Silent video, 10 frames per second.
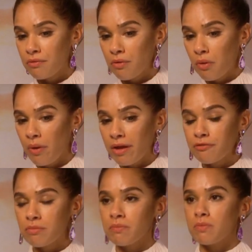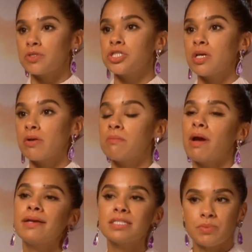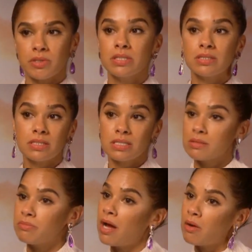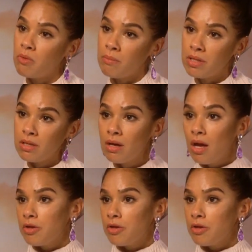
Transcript: away from sharing my experiences as a Black woman,